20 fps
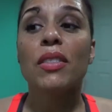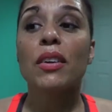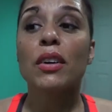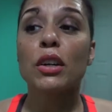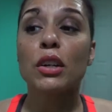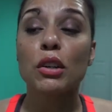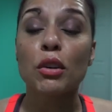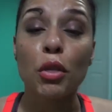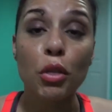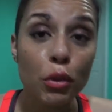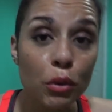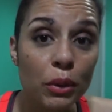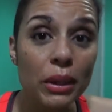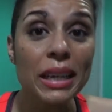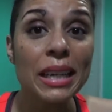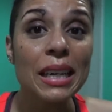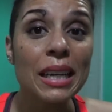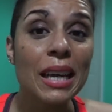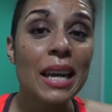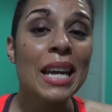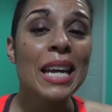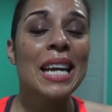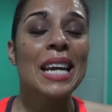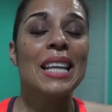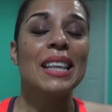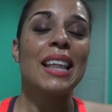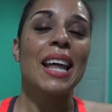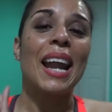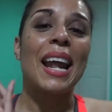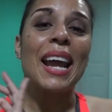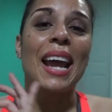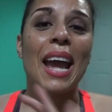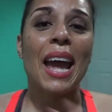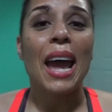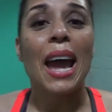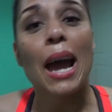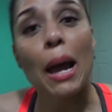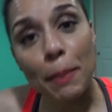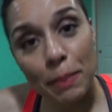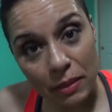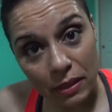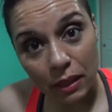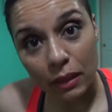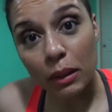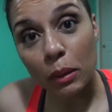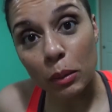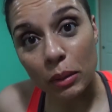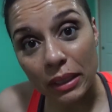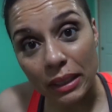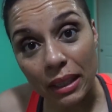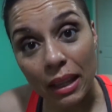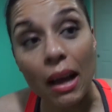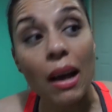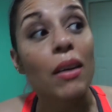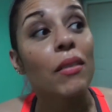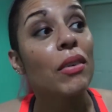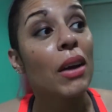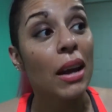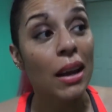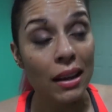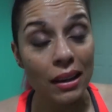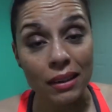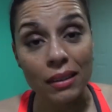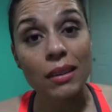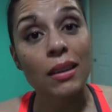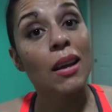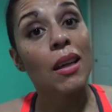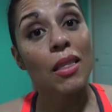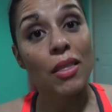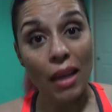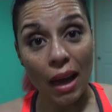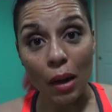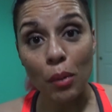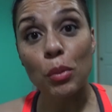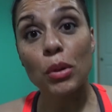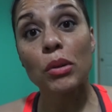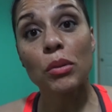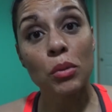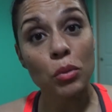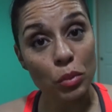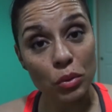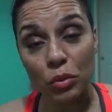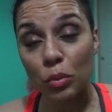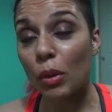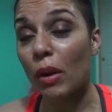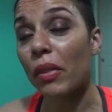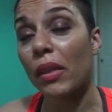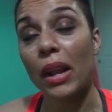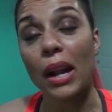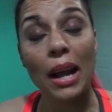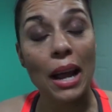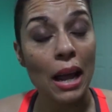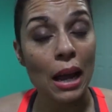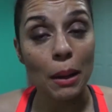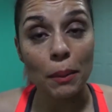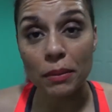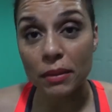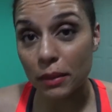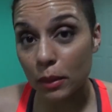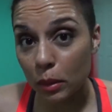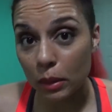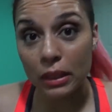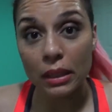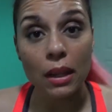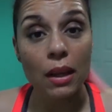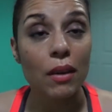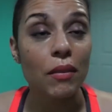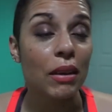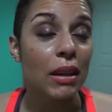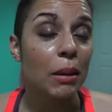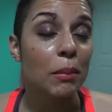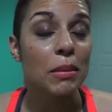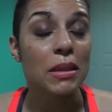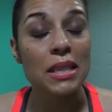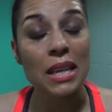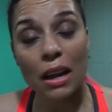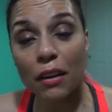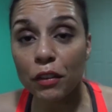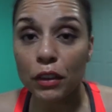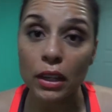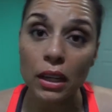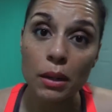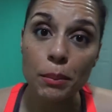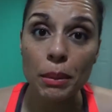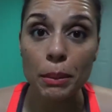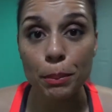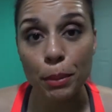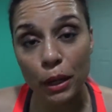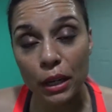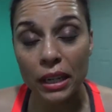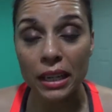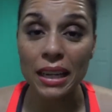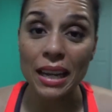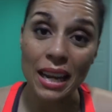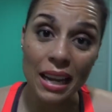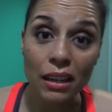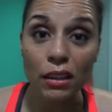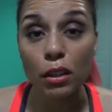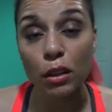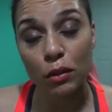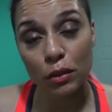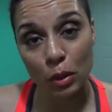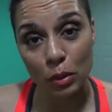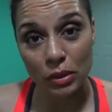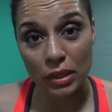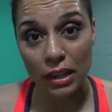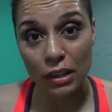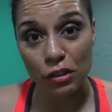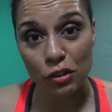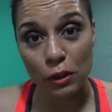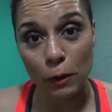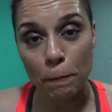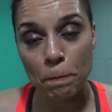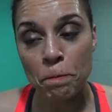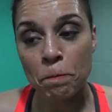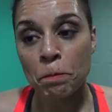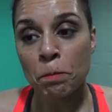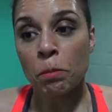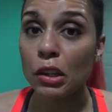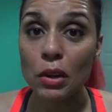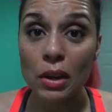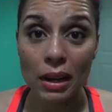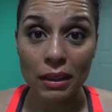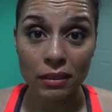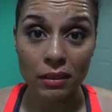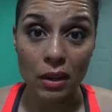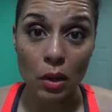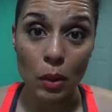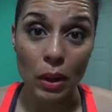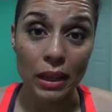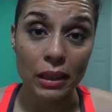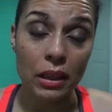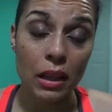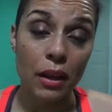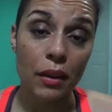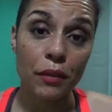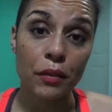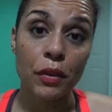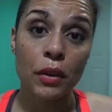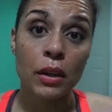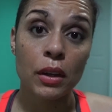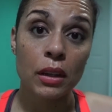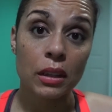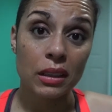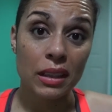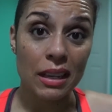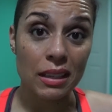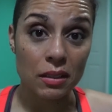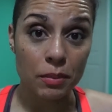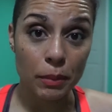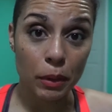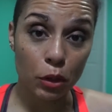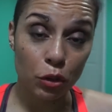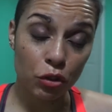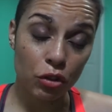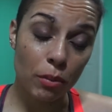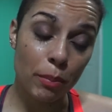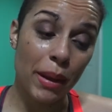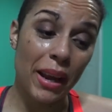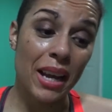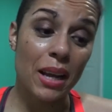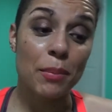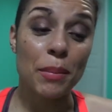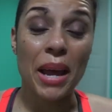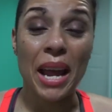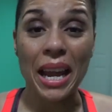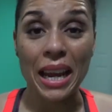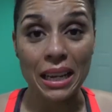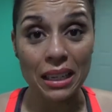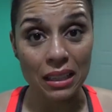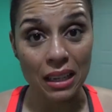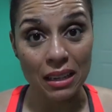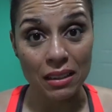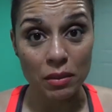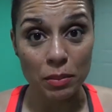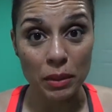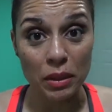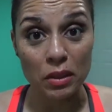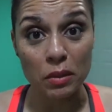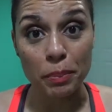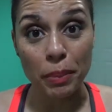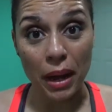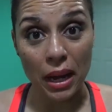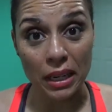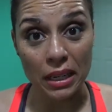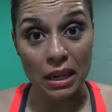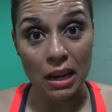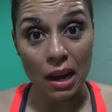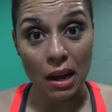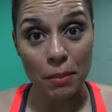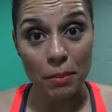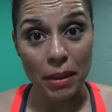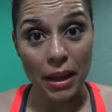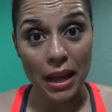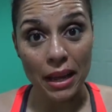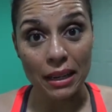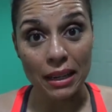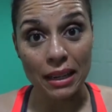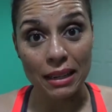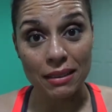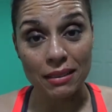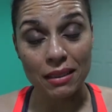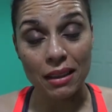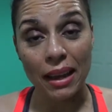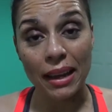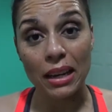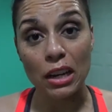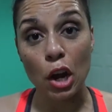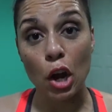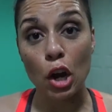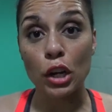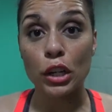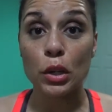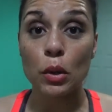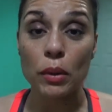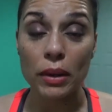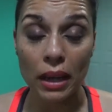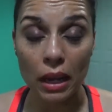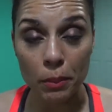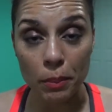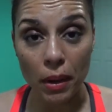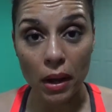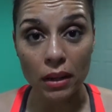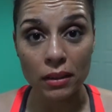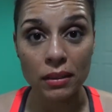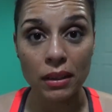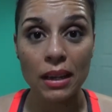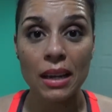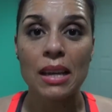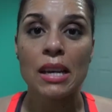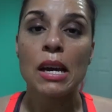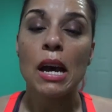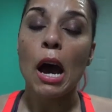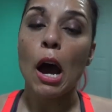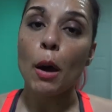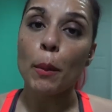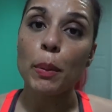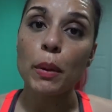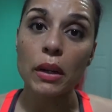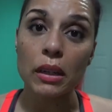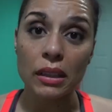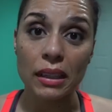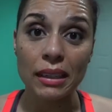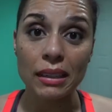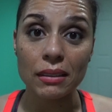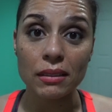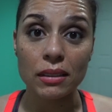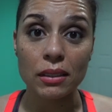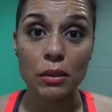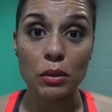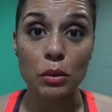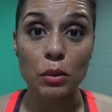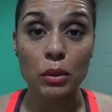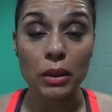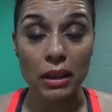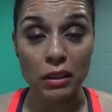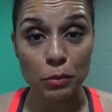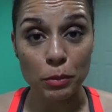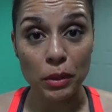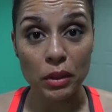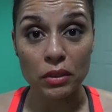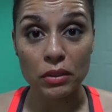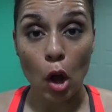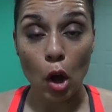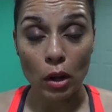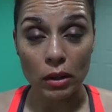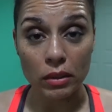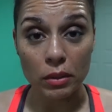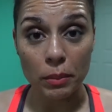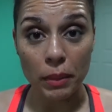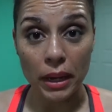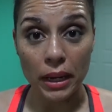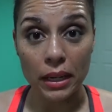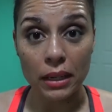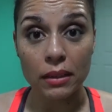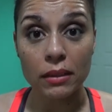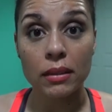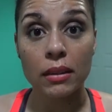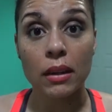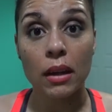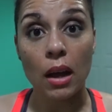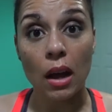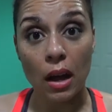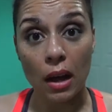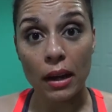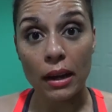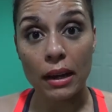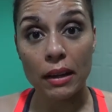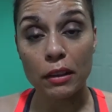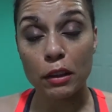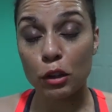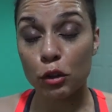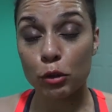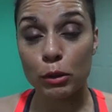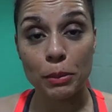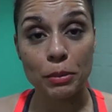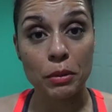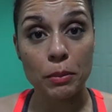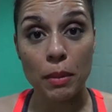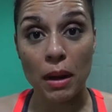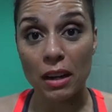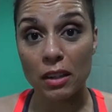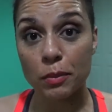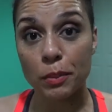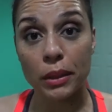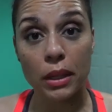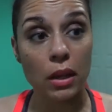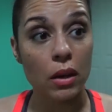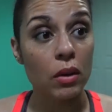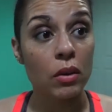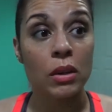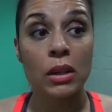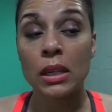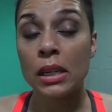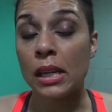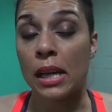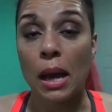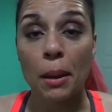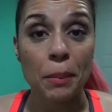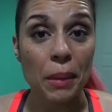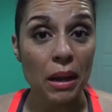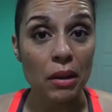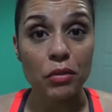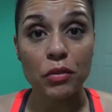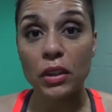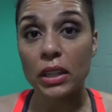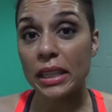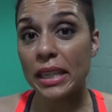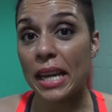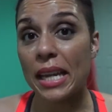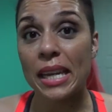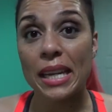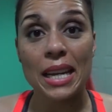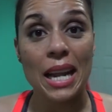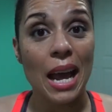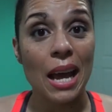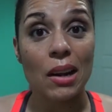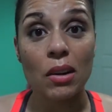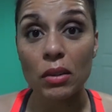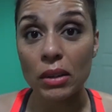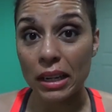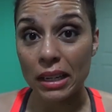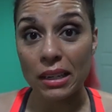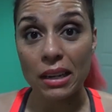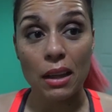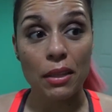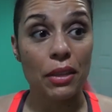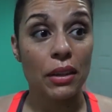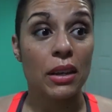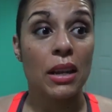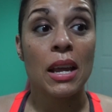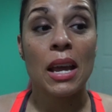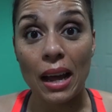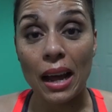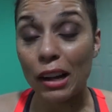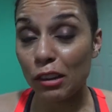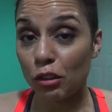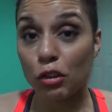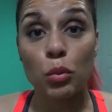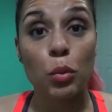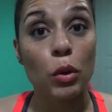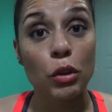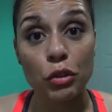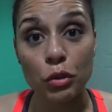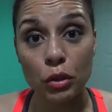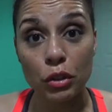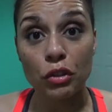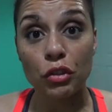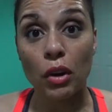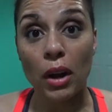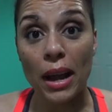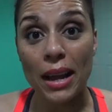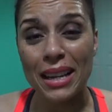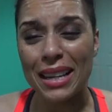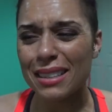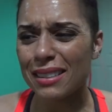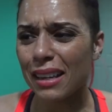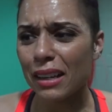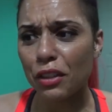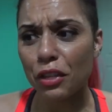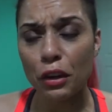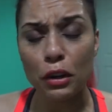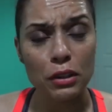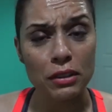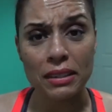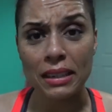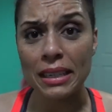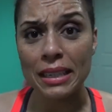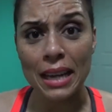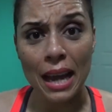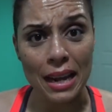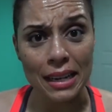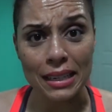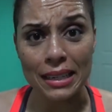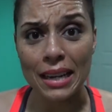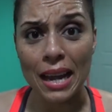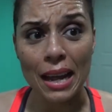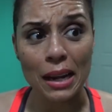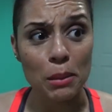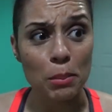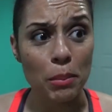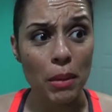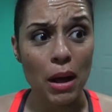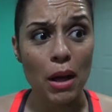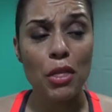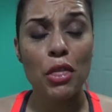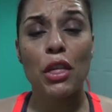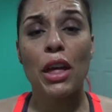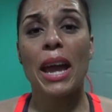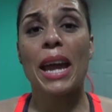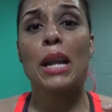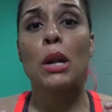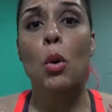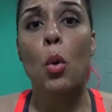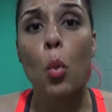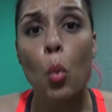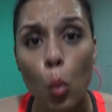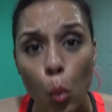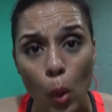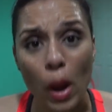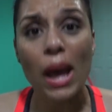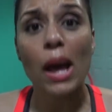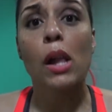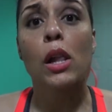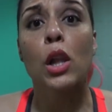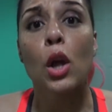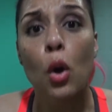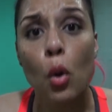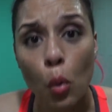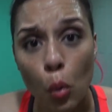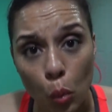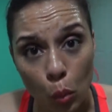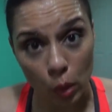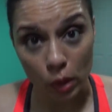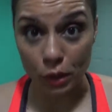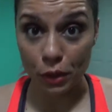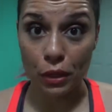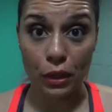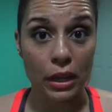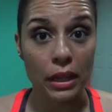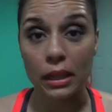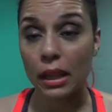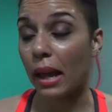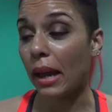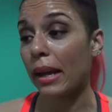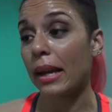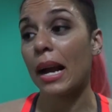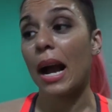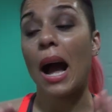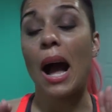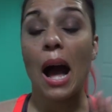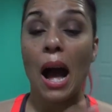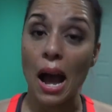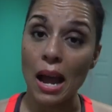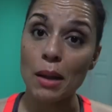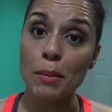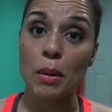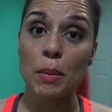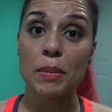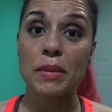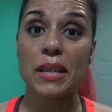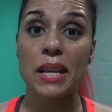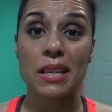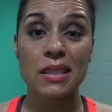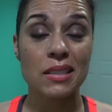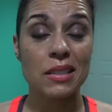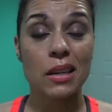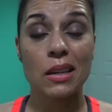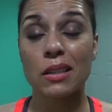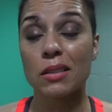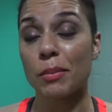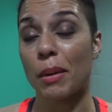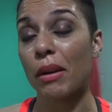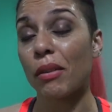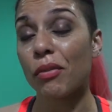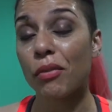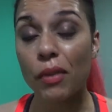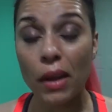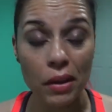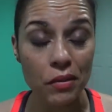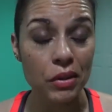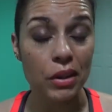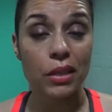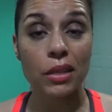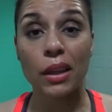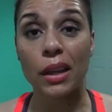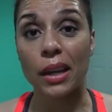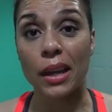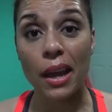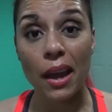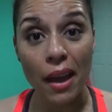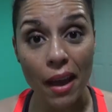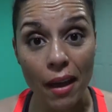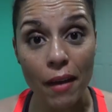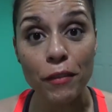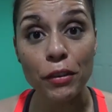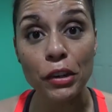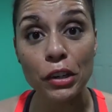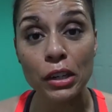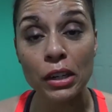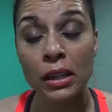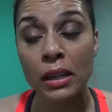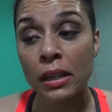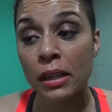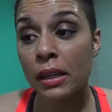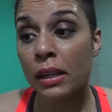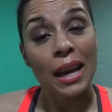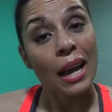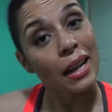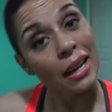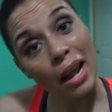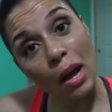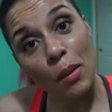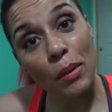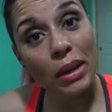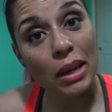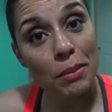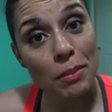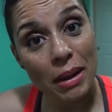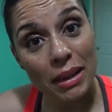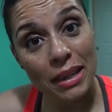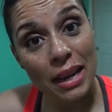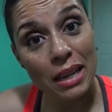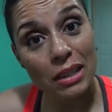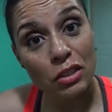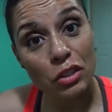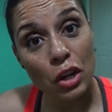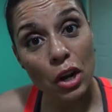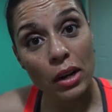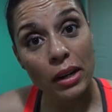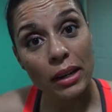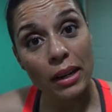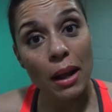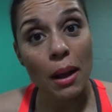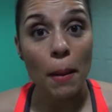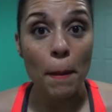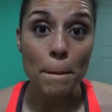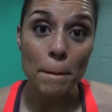there are three that I absolutely love. And that one was one that I absolutely love, and I'm definitely gonna be putting into the rotation. You guys know I love Les Mills Shabam and Les Mills Body Combat. It's like cardio kickboxing. I'll put a link to Les Mills On Demand uh, in the description box below. I'm not affiliated, I don't get nothing. I just want you to try it. It's like thirteen ninety-nine a month and well worth it. Like, I'm obsessed. It is my favorite thing ever. And now I'm gonna get my day started.